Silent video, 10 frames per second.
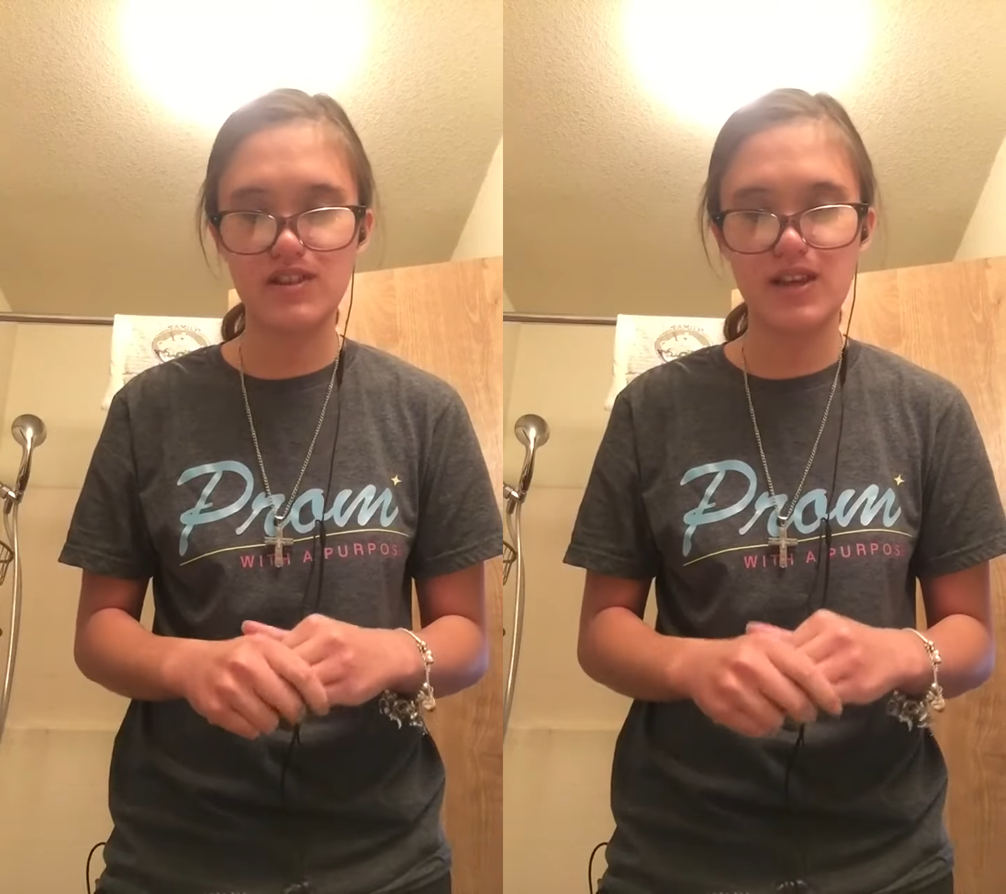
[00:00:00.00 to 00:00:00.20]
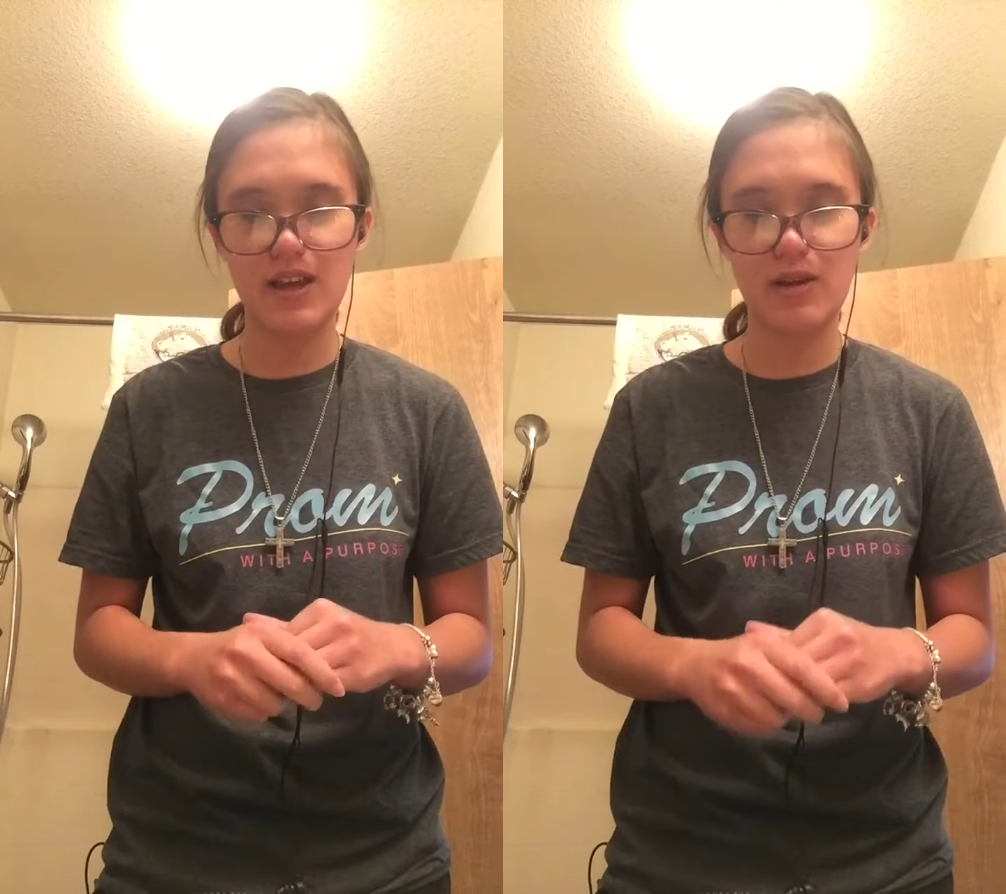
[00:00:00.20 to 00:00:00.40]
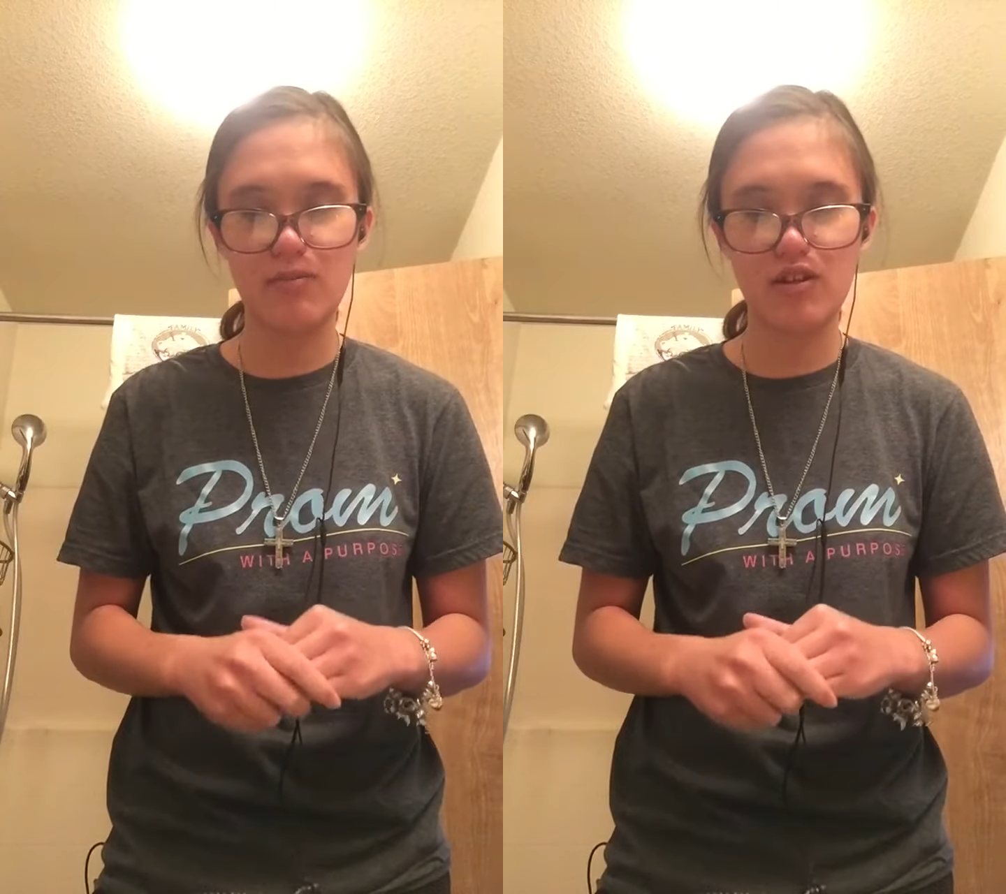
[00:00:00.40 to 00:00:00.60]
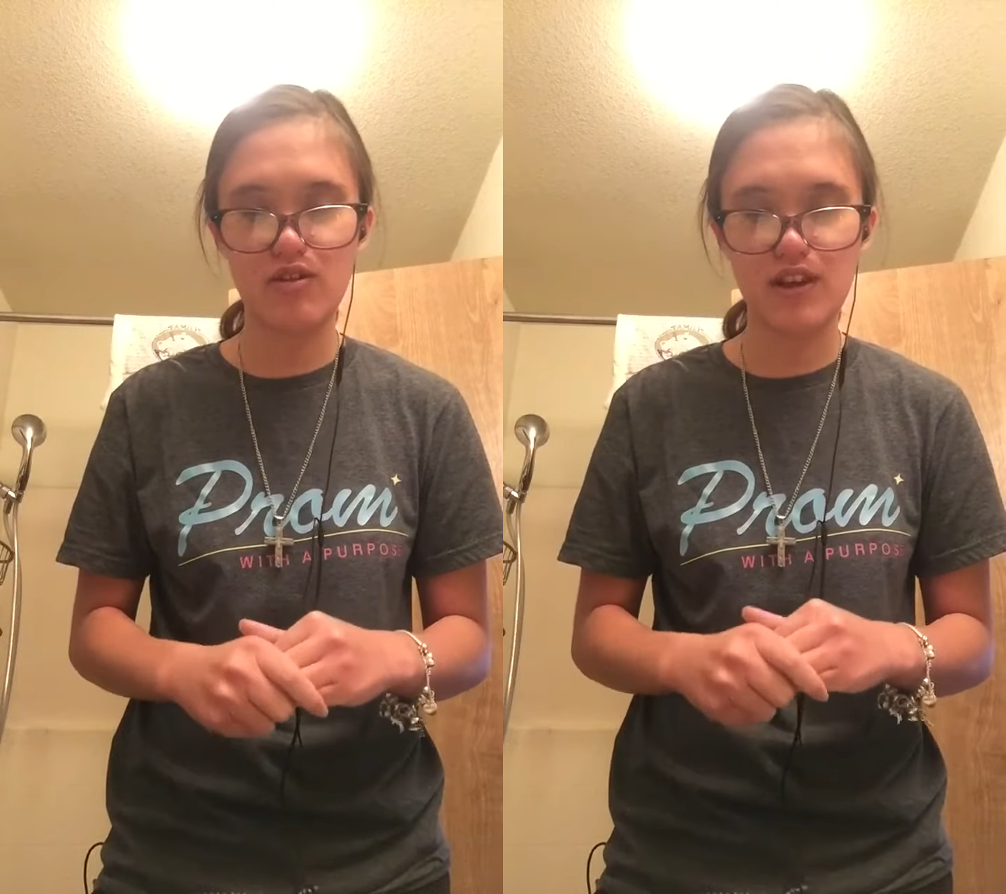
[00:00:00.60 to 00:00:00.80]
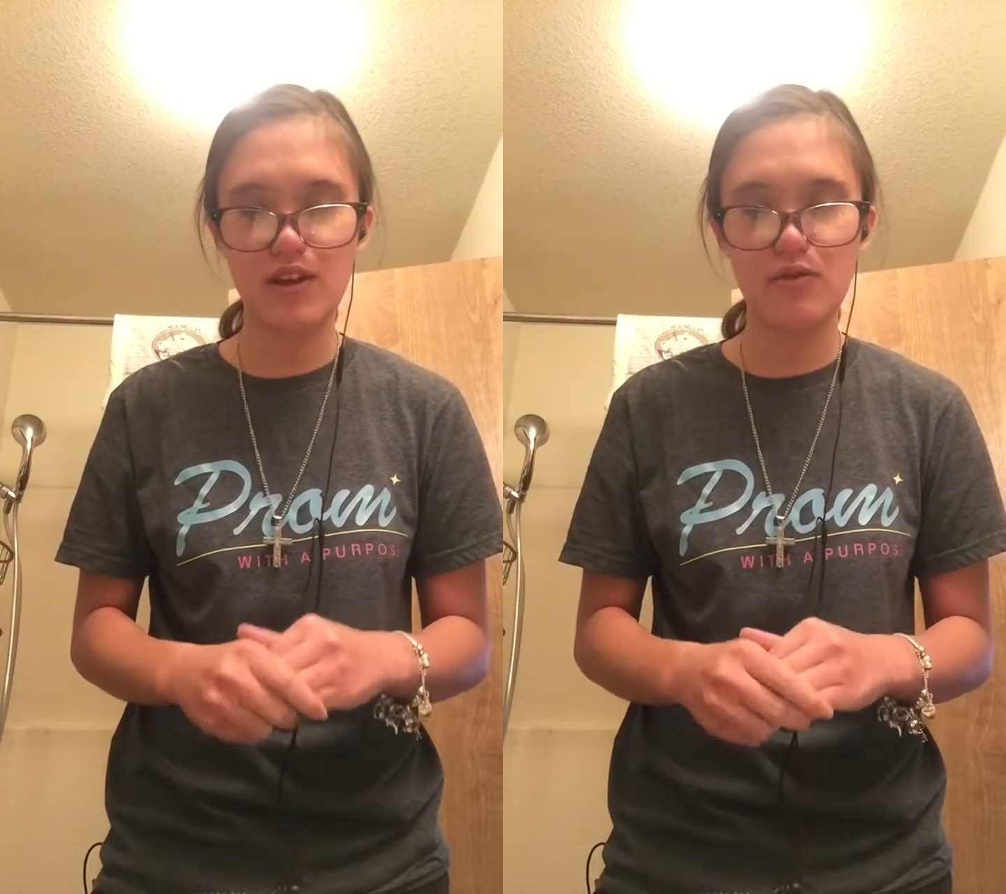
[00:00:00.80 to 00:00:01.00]
Please help
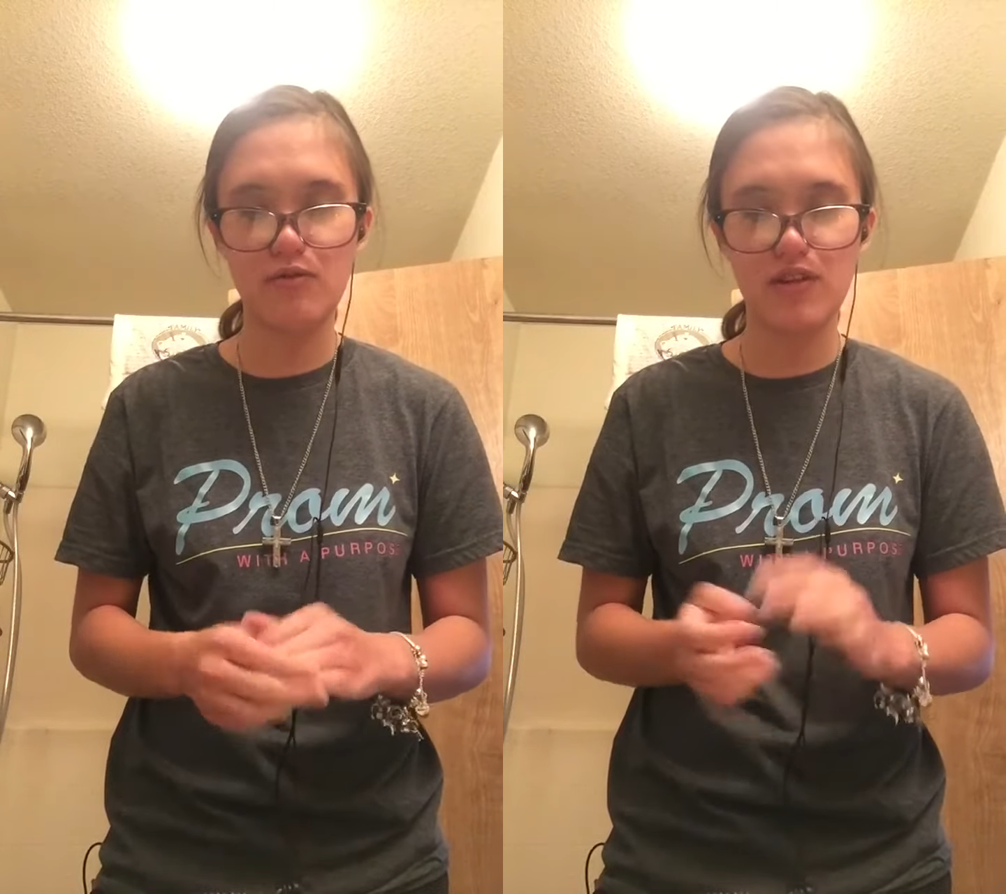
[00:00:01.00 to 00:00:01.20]
me to get